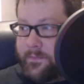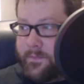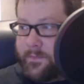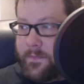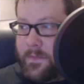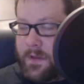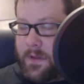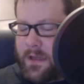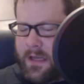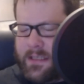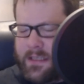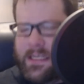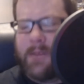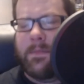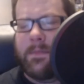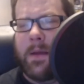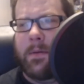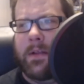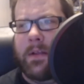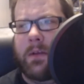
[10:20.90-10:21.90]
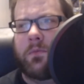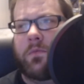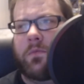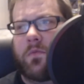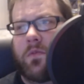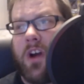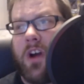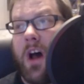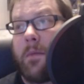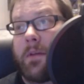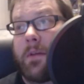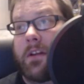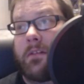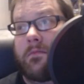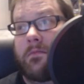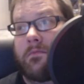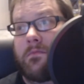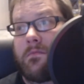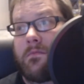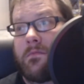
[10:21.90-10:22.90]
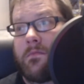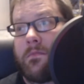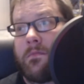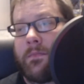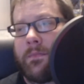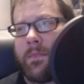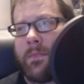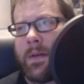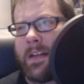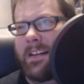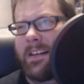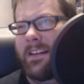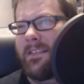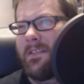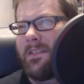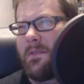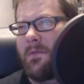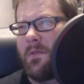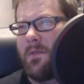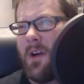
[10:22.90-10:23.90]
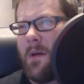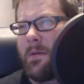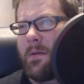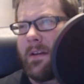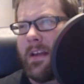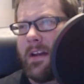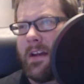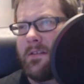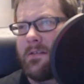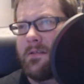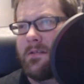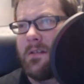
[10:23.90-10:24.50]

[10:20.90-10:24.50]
Except maybe like Robin. But I don't know if Robin count.